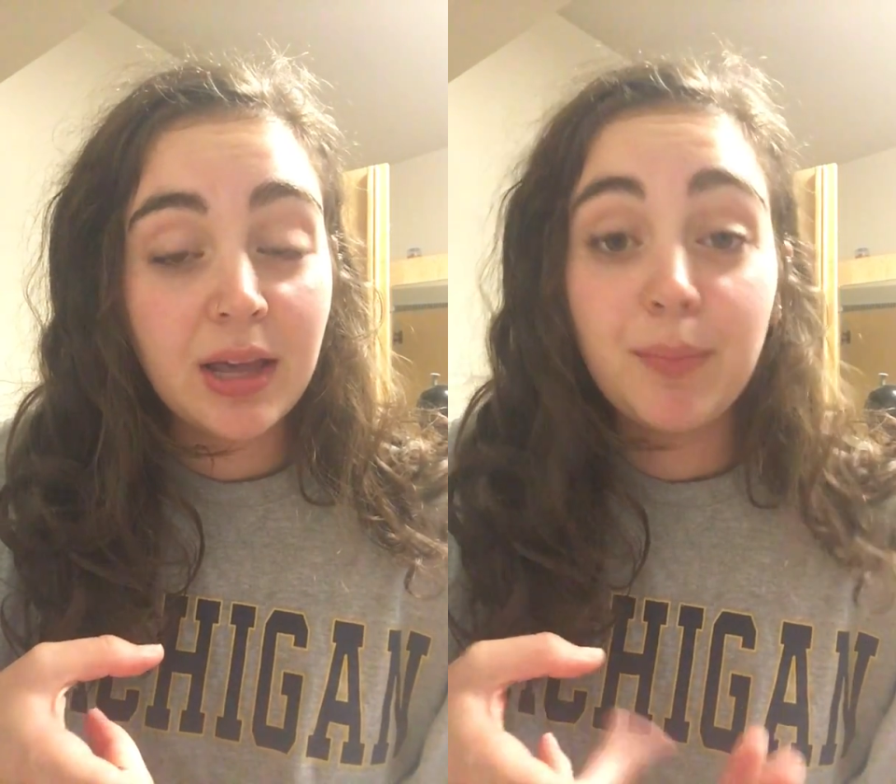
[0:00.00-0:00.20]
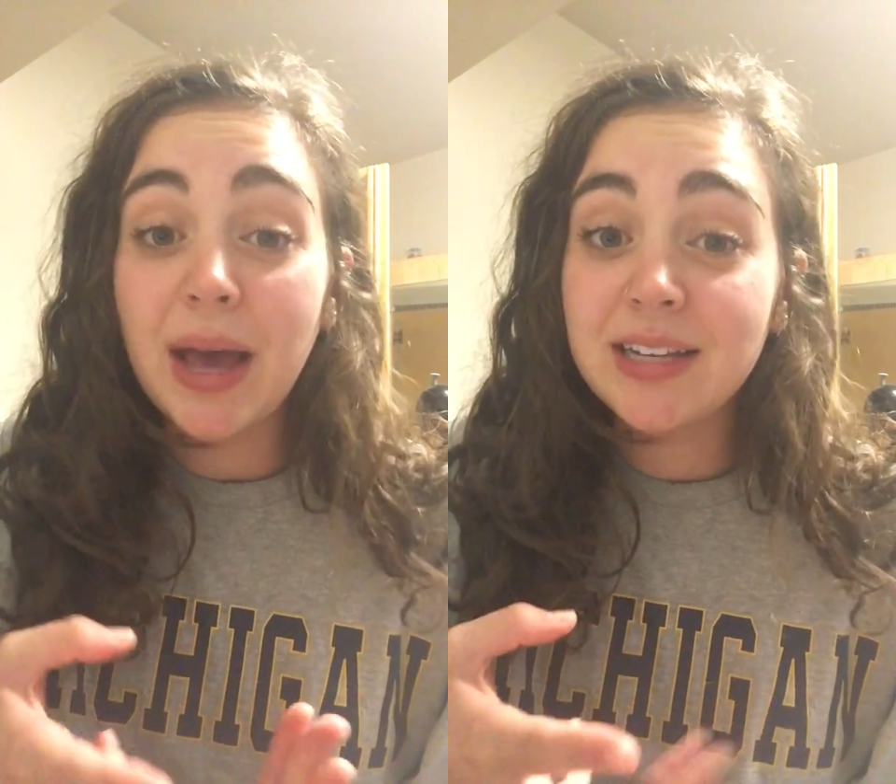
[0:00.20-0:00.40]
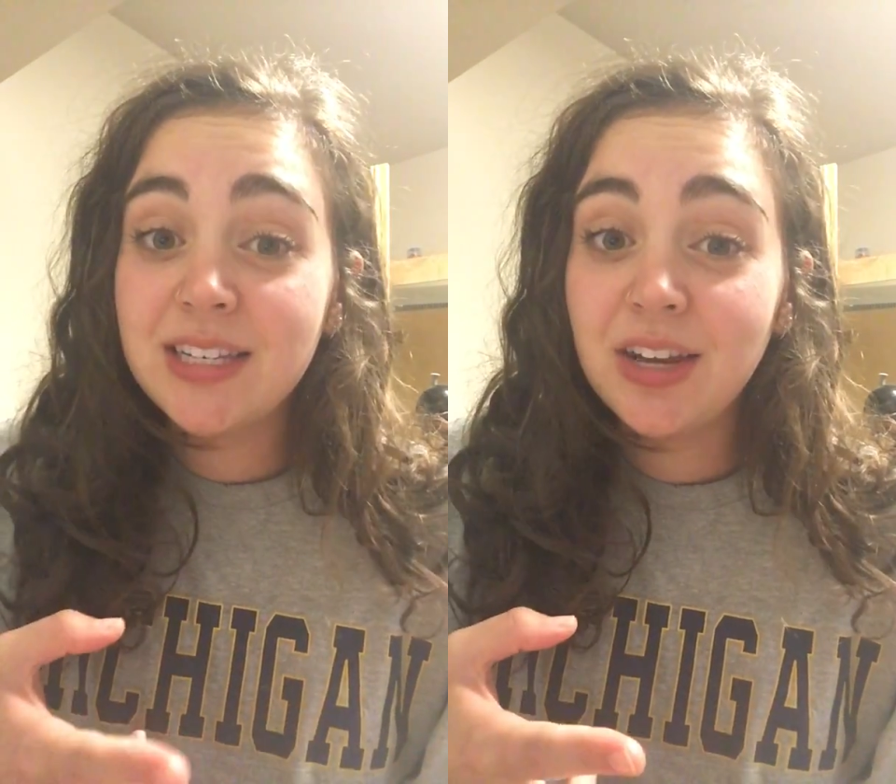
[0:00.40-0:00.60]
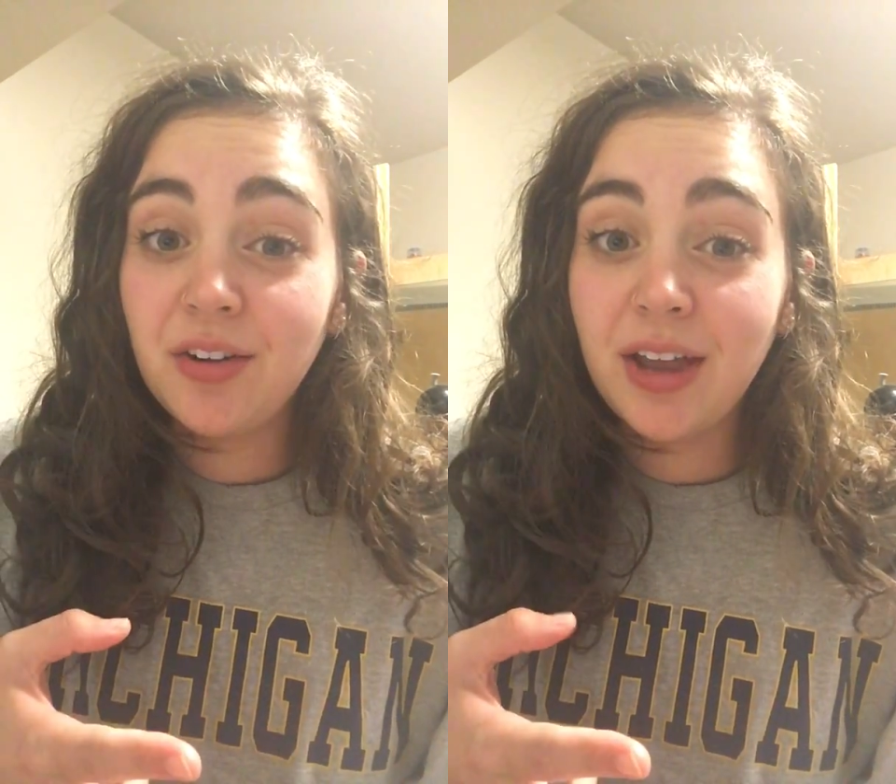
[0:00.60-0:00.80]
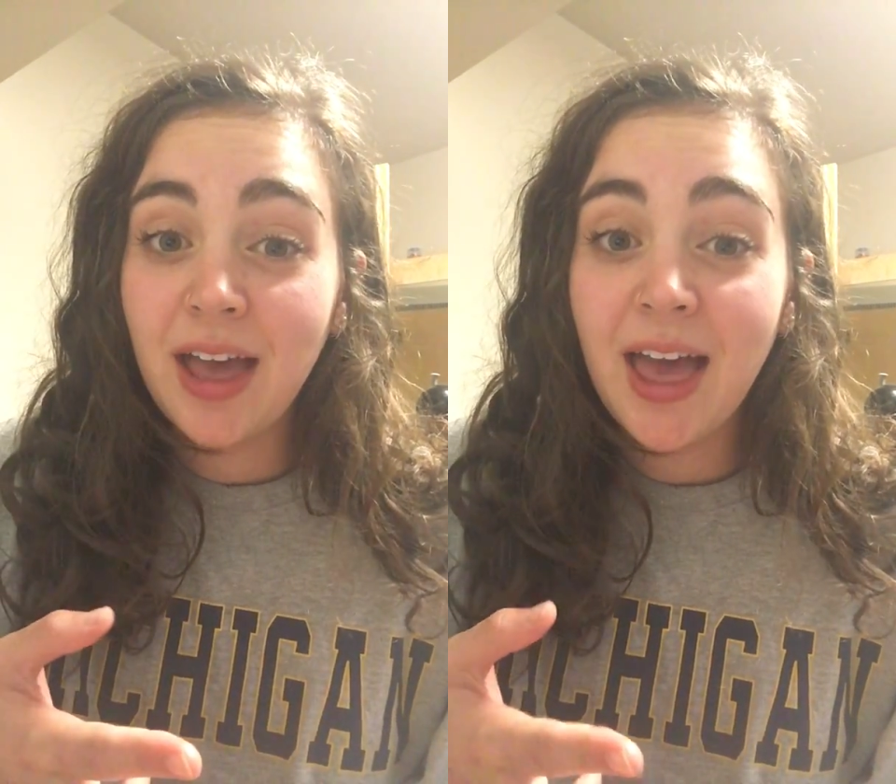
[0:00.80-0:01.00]

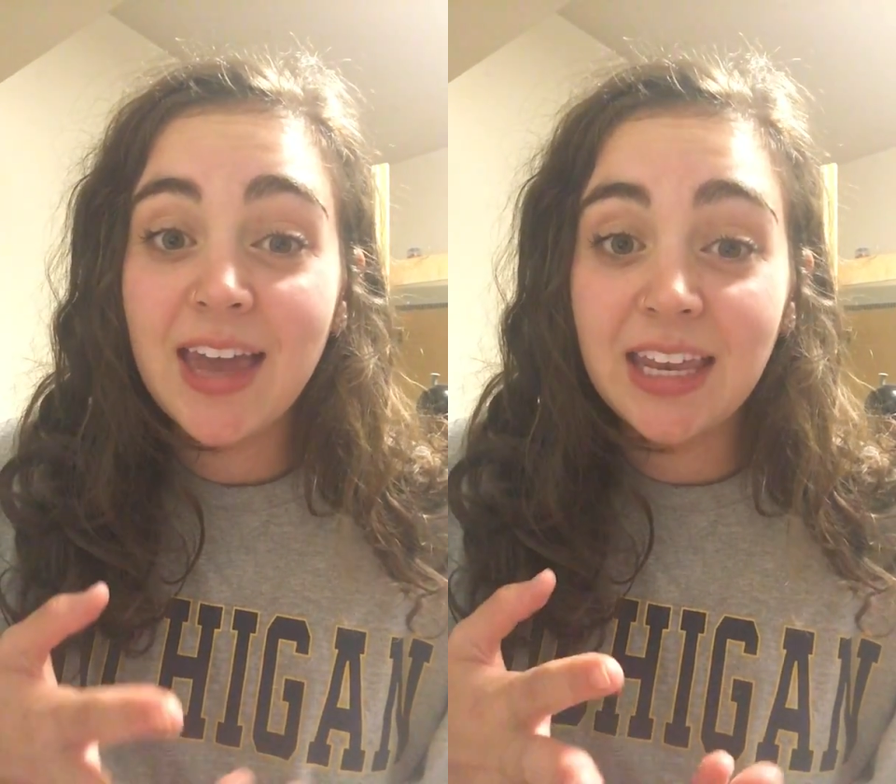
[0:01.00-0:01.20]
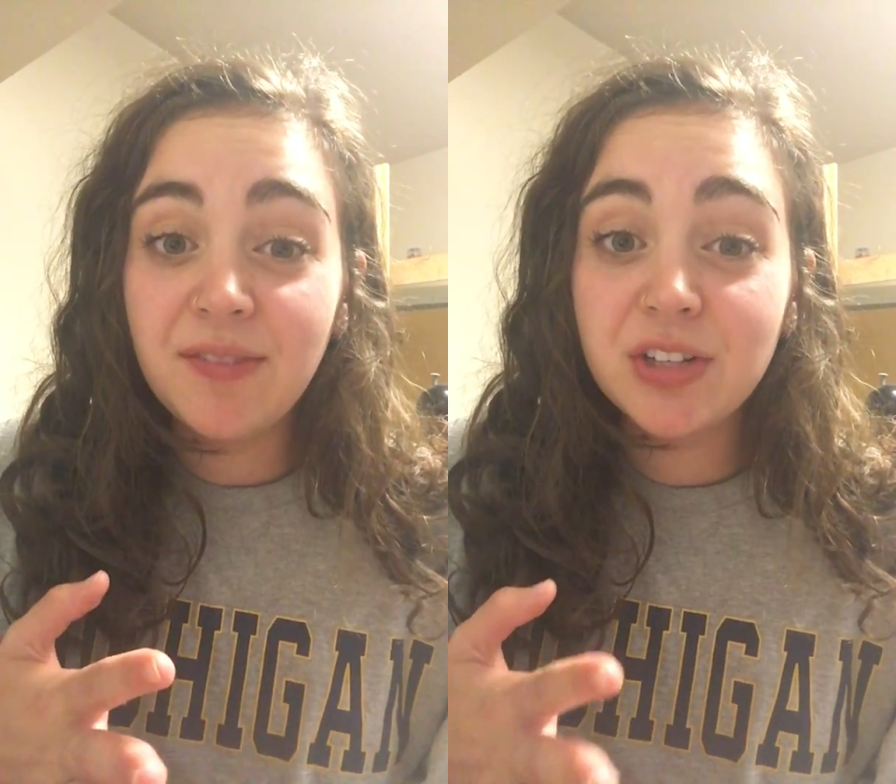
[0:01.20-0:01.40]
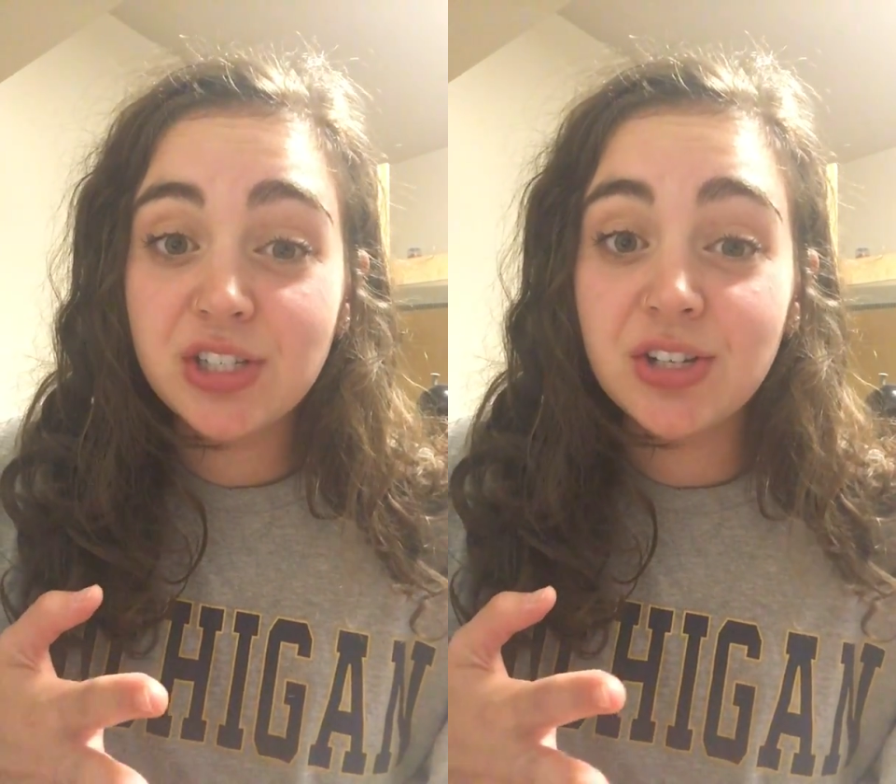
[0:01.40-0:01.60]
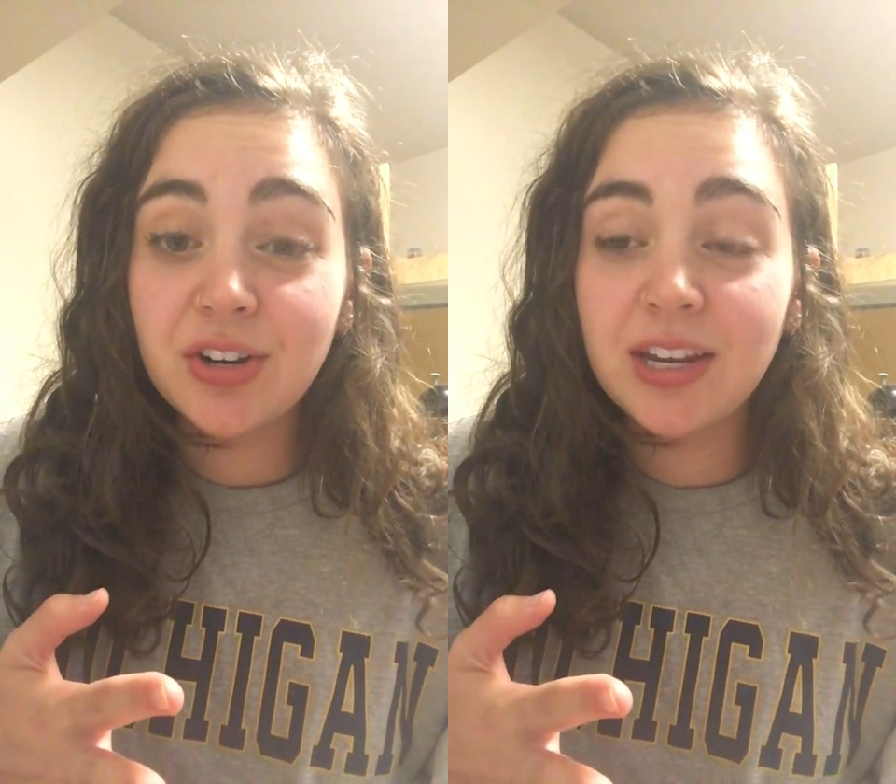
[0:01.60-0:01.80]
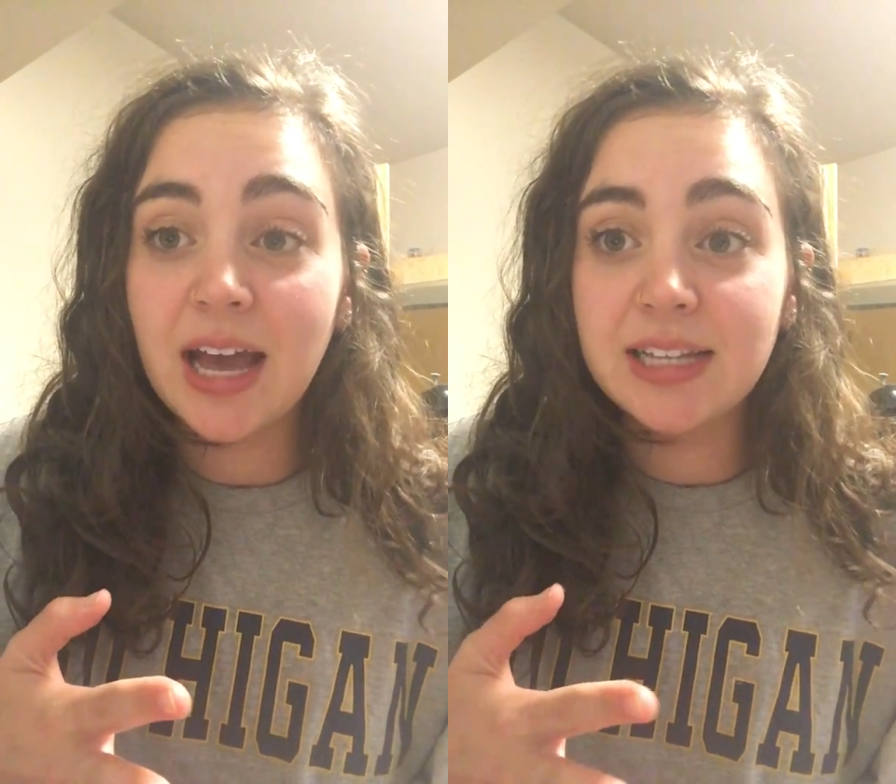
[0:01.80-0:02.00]
bacteria, and even
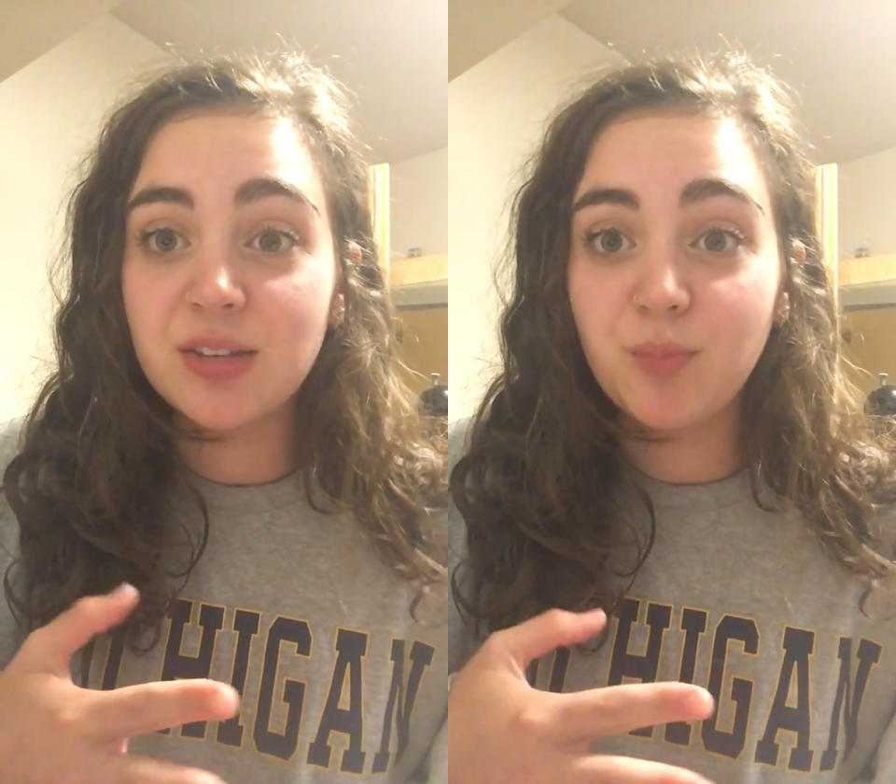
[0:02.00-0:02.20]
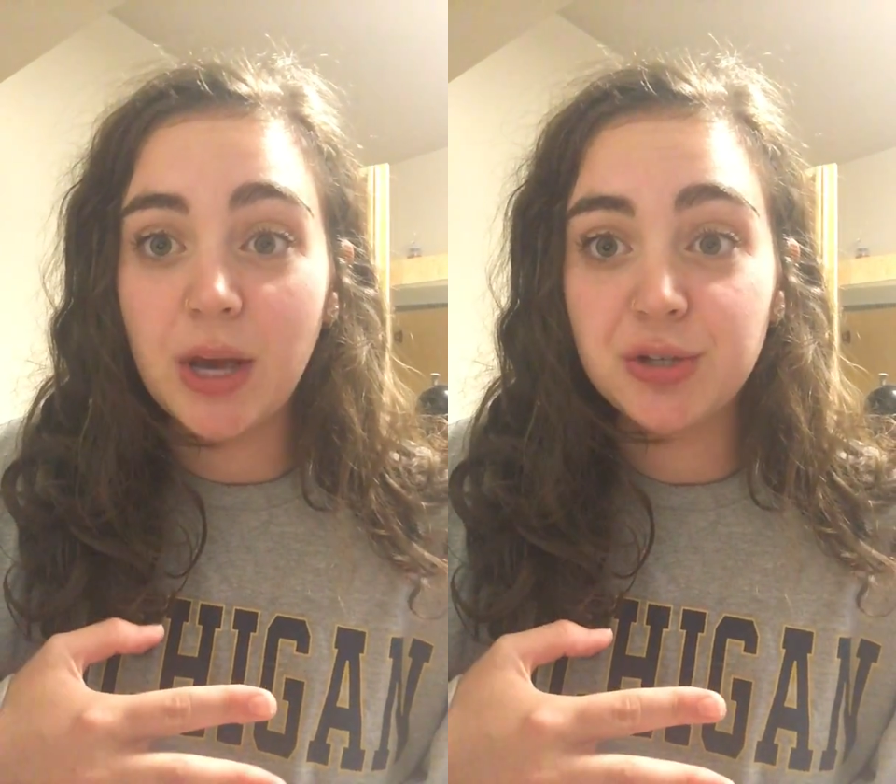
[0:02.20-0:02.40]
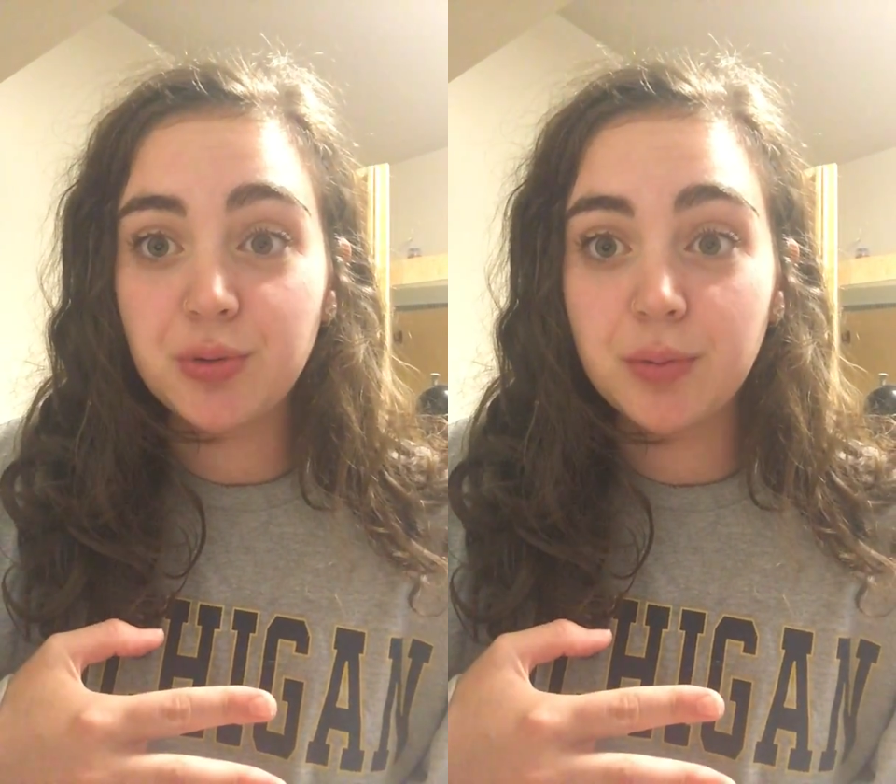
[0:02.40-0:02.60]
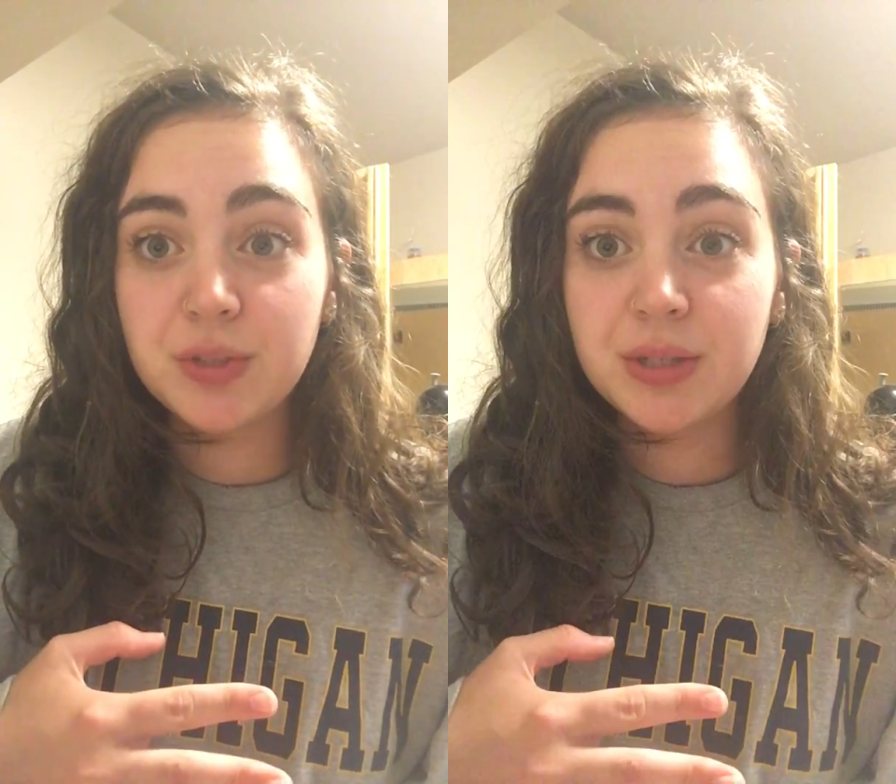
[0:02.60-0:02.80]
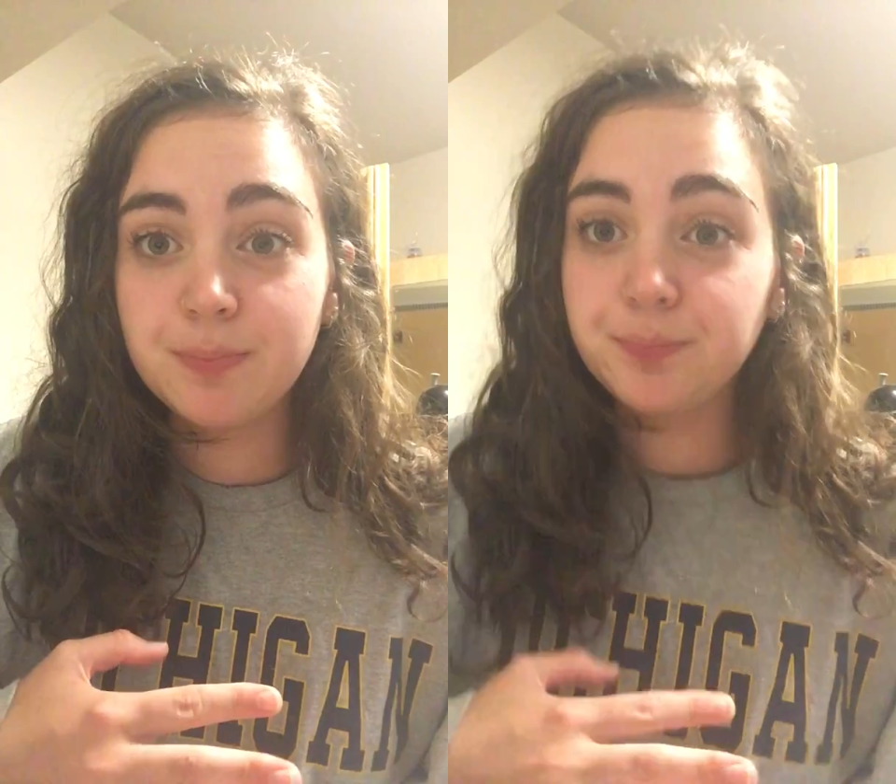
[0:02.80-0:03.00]
certain kinds of mushrooms.